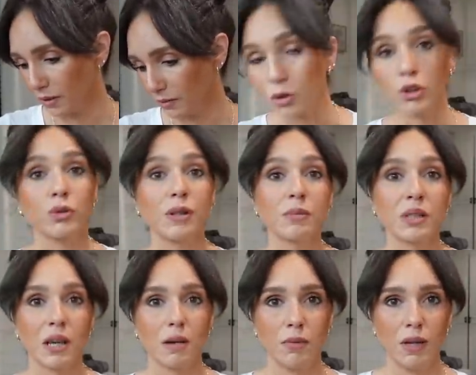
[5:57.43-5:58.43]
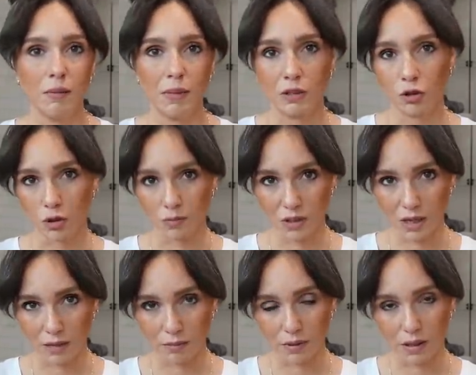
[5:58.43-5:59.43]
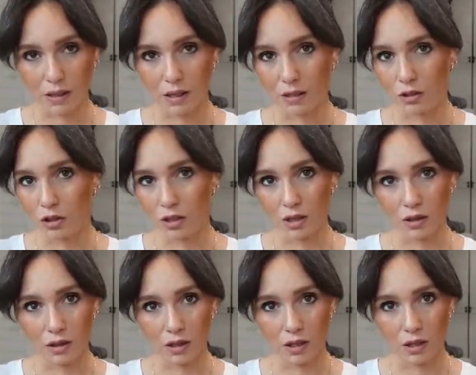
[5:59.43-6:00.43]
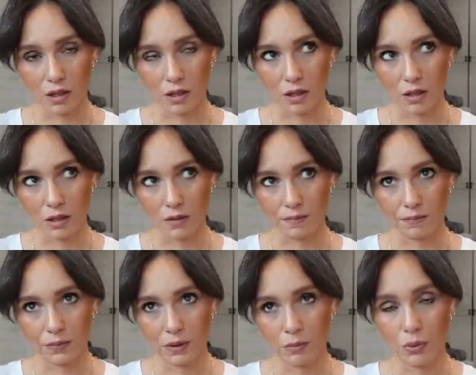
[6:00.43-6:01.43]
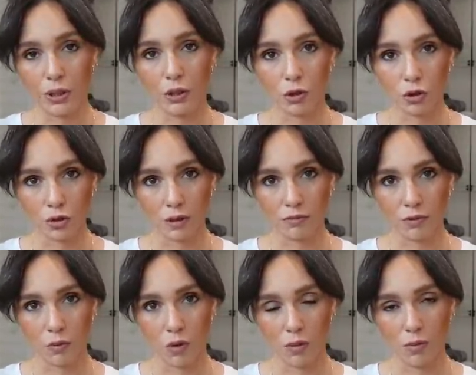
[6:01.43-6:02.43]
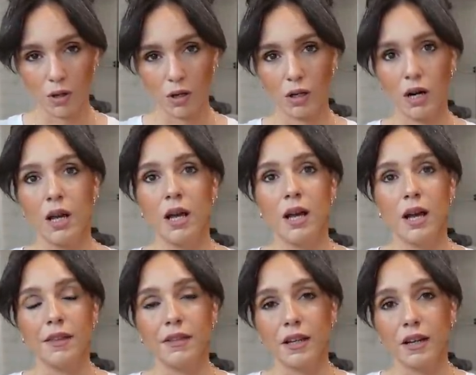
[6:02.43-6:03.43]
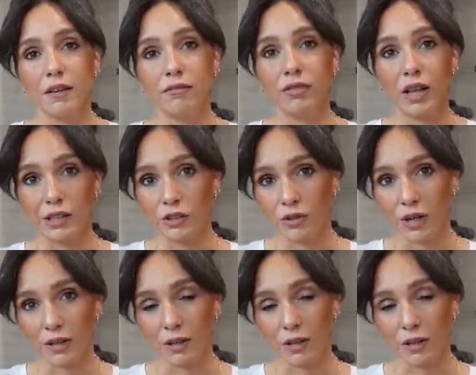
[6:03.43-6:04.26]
Well, oh, shrimp scampi, I made shrimp scampi. I just got the um, pre-cooked shrimp from Walmart and then I flash fry